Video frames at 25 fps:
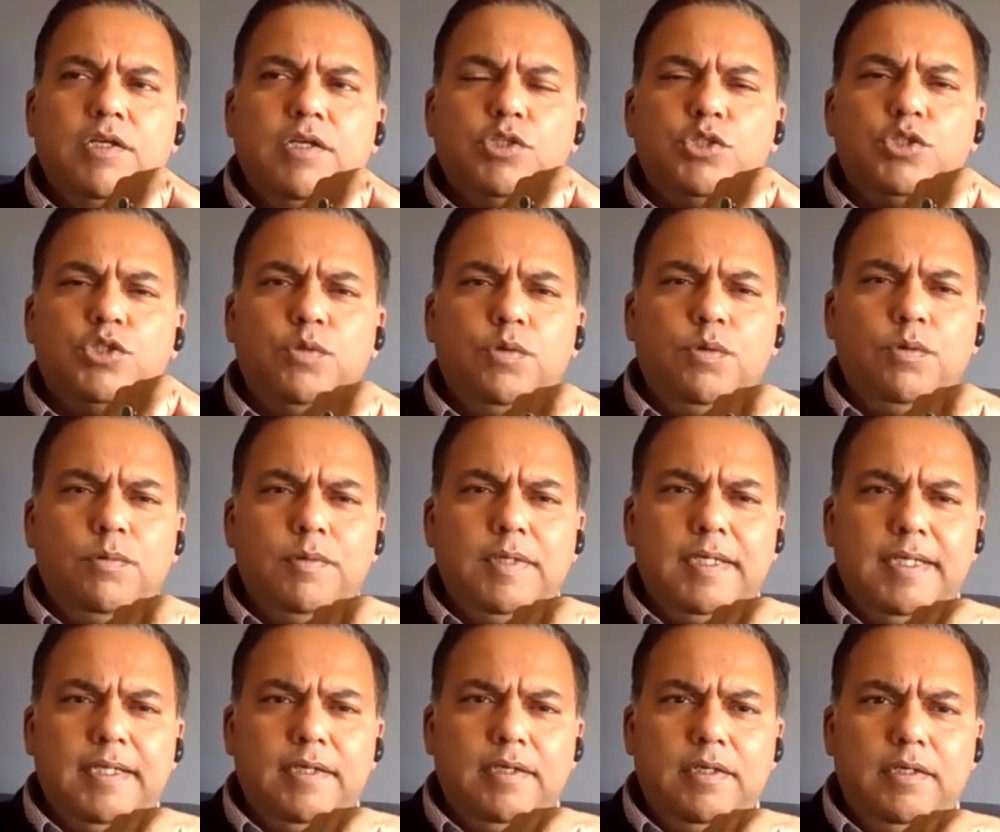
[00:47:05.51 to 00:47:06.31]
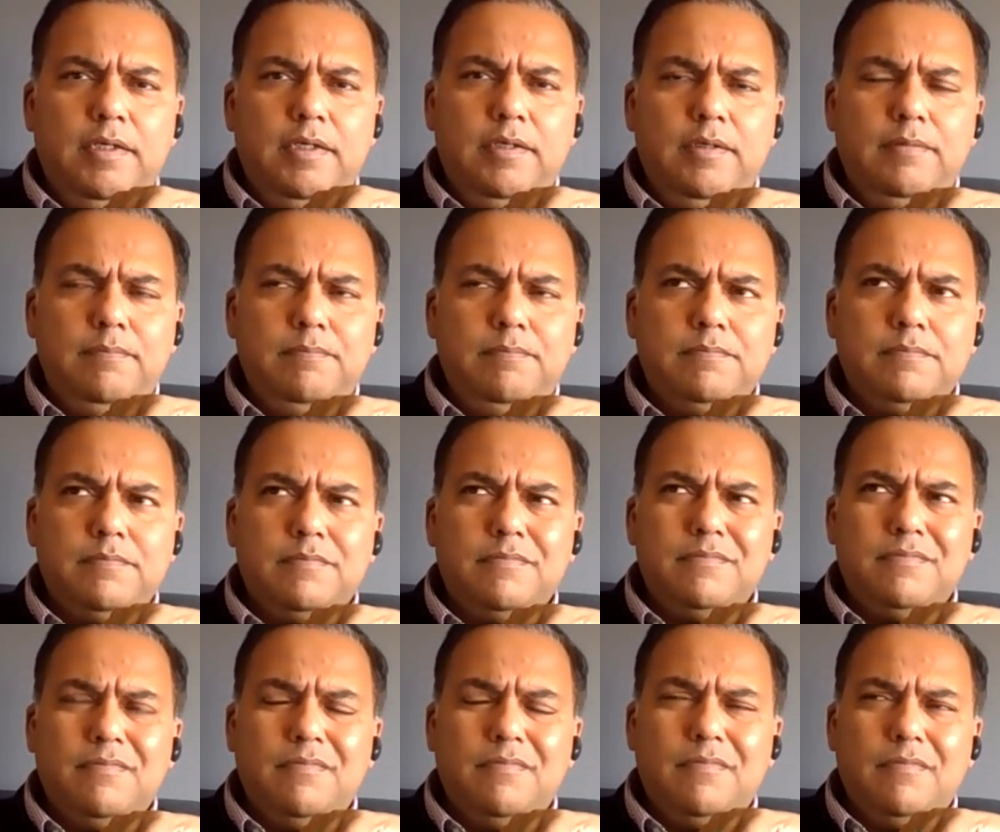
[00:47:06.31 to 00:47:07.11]
So um,
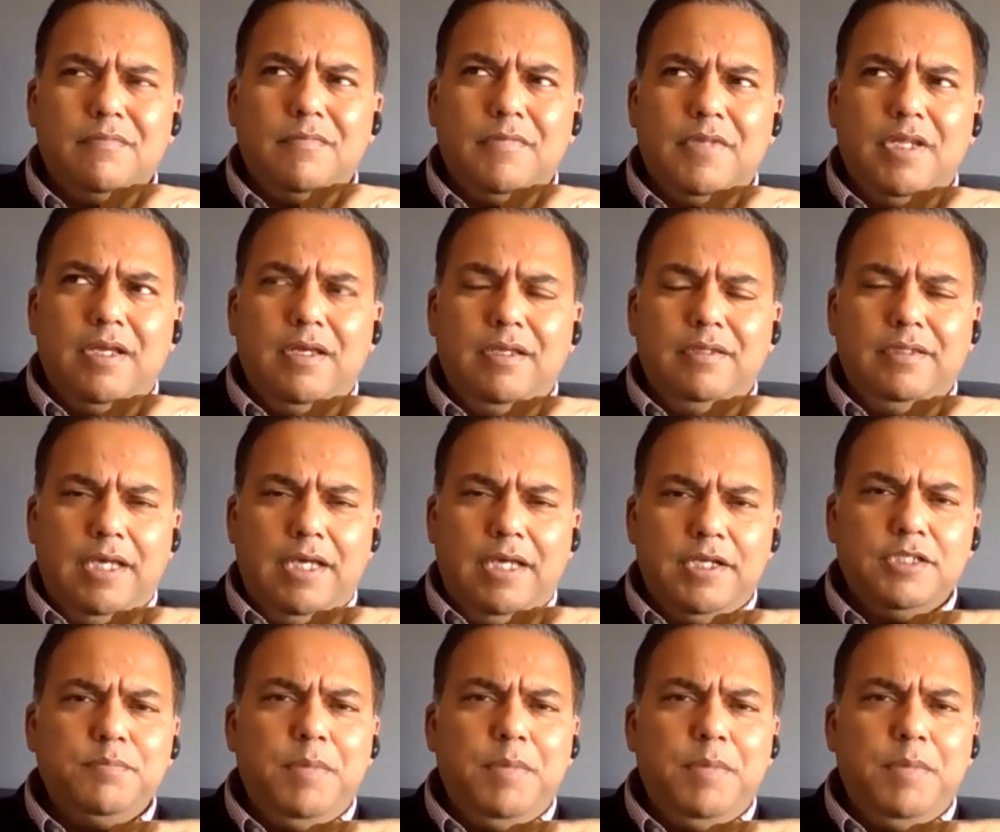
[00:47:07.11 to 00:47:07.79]
that